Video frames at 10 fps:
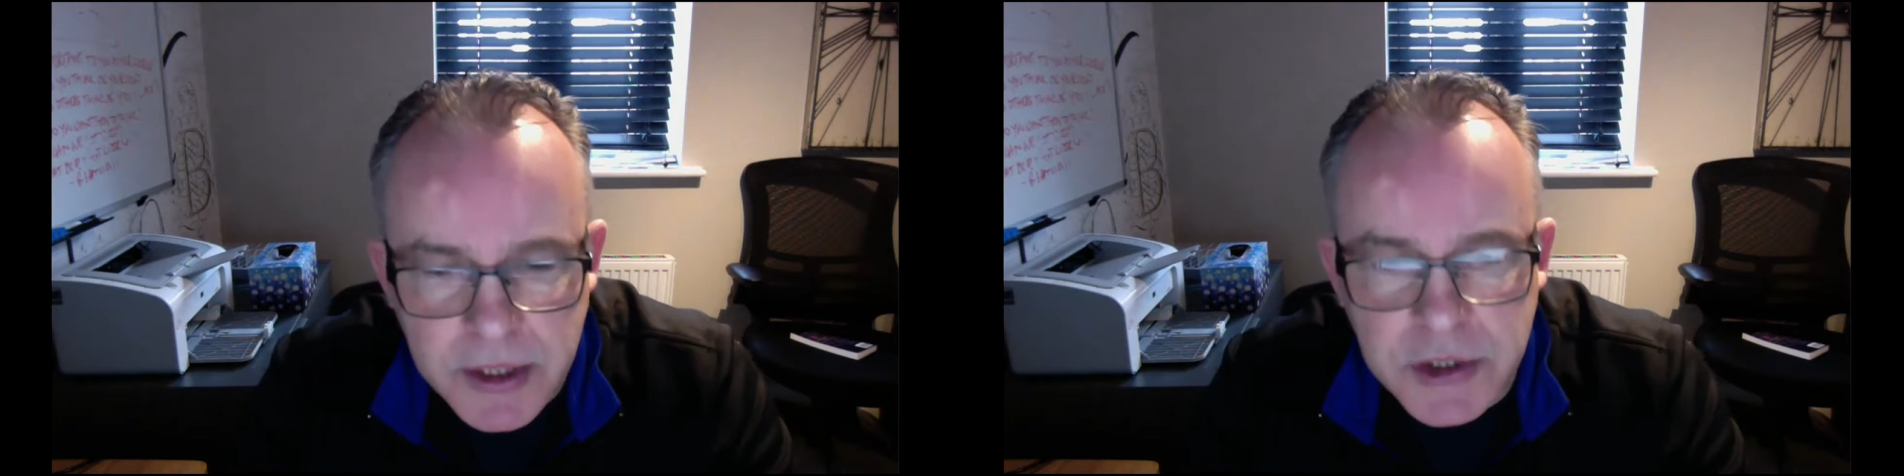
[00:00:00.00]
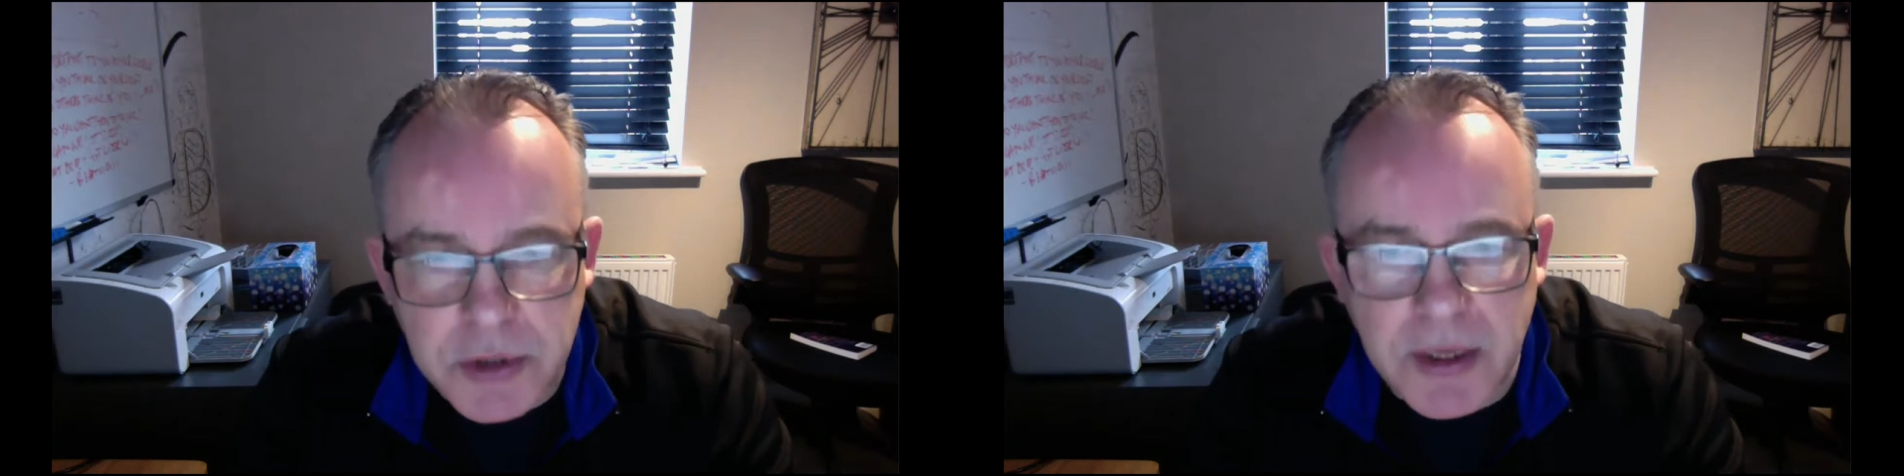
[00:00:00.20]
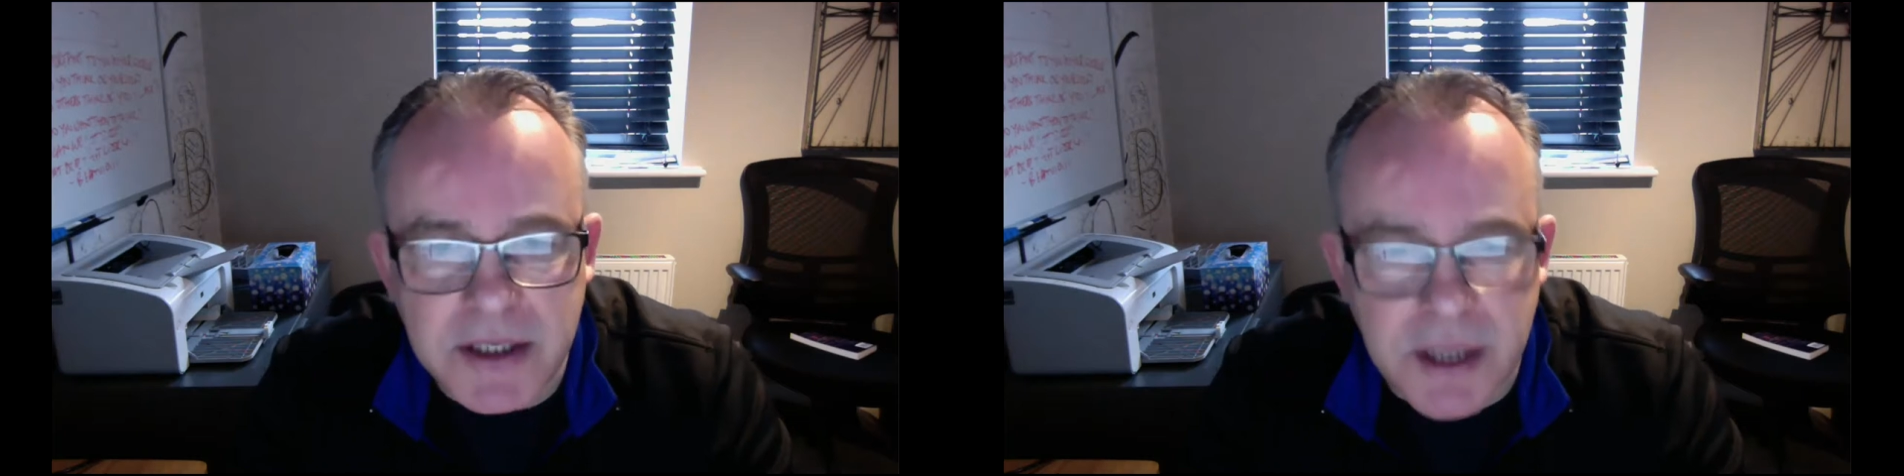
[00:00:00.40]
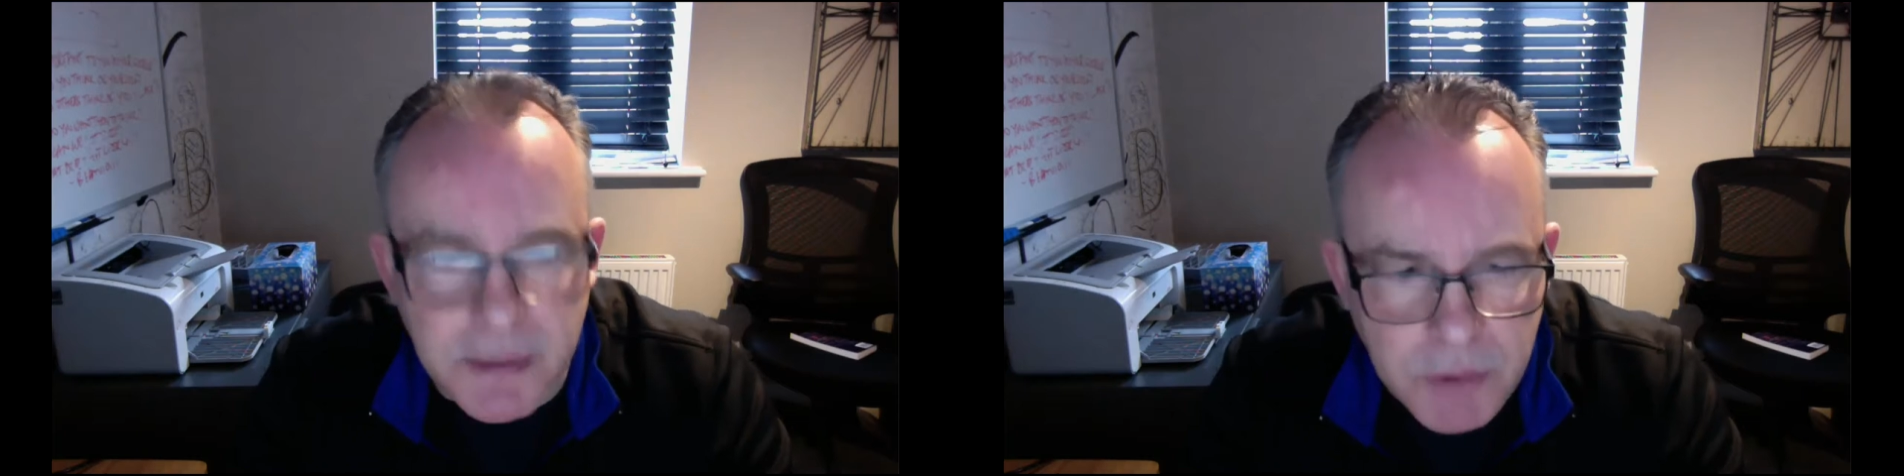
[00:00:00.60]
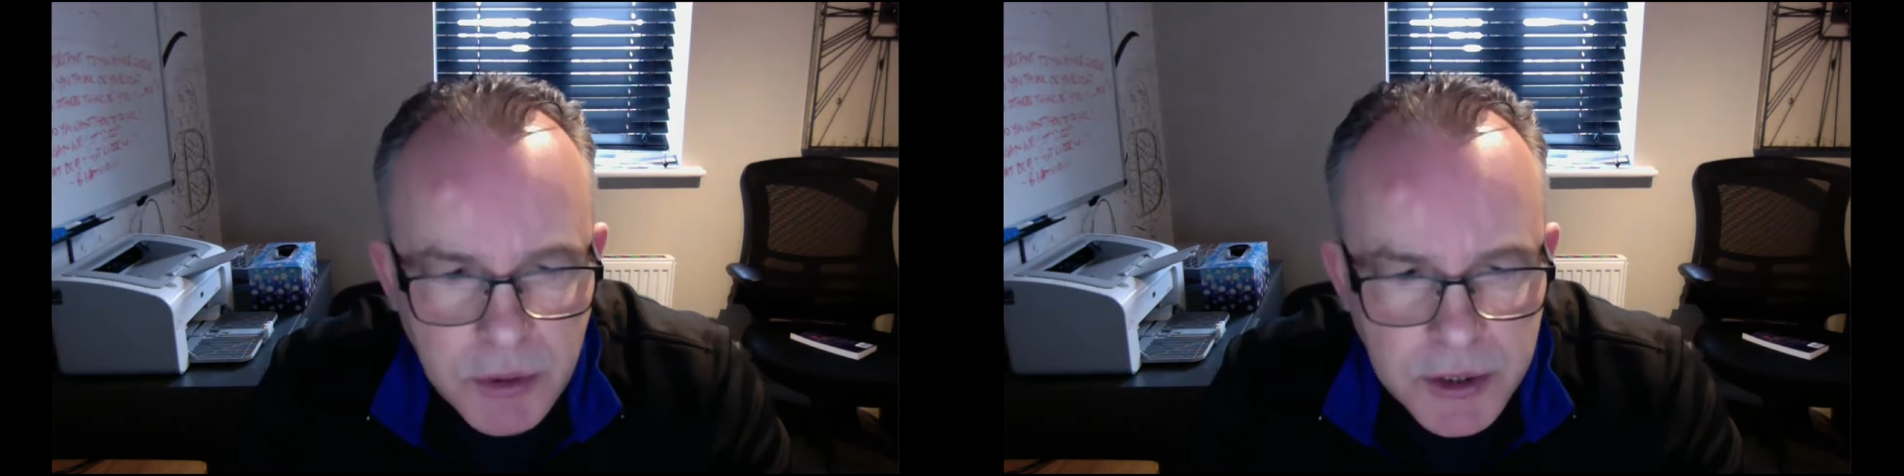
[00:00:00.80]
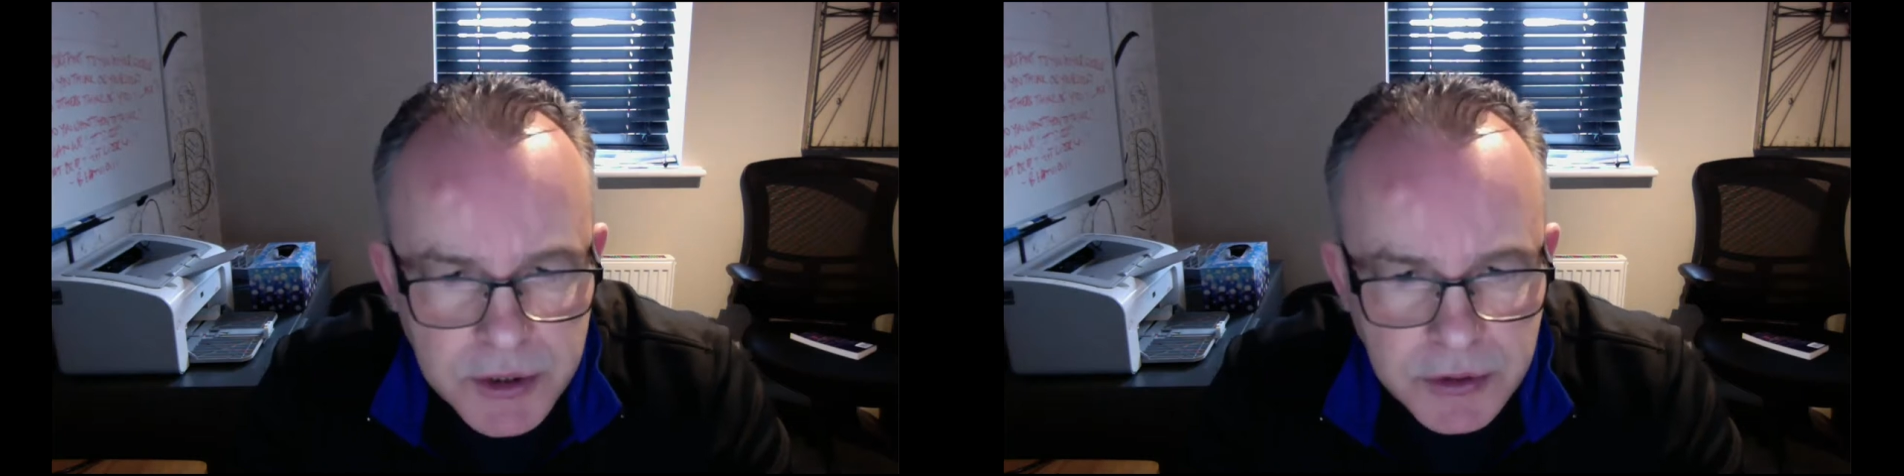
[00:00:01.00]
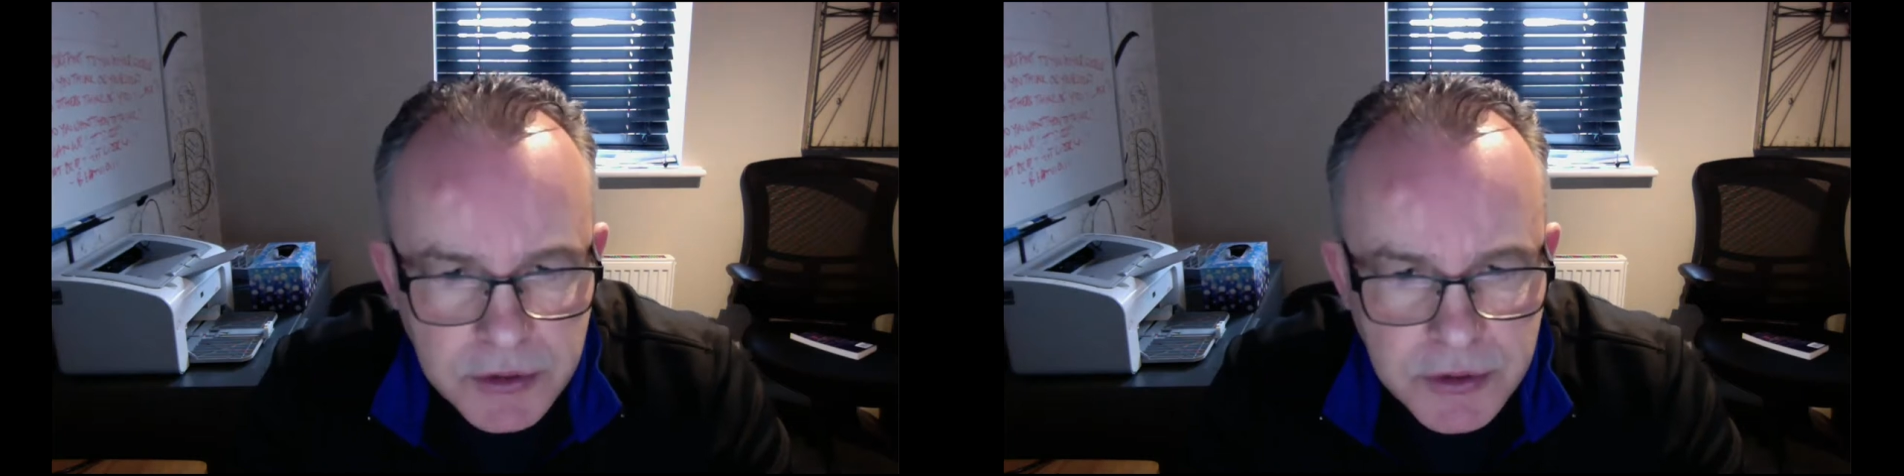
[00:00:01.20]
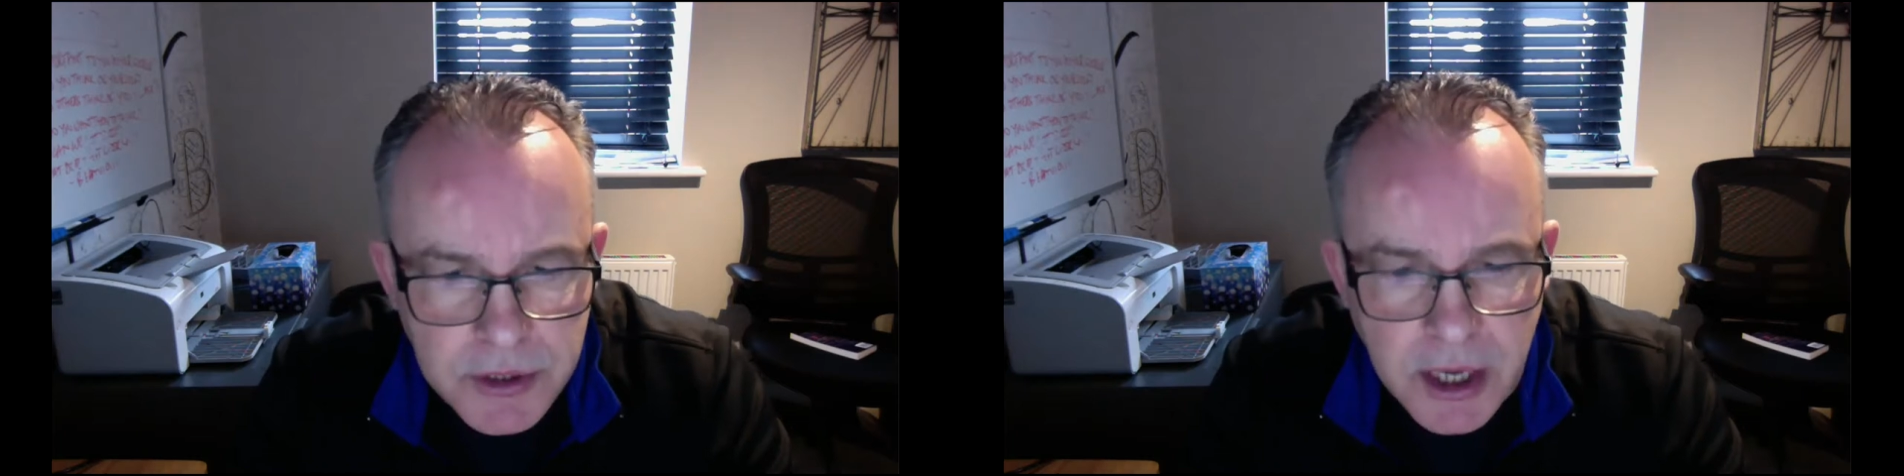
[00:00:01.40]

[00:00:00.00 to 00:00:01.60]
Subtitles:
is you ask them questions.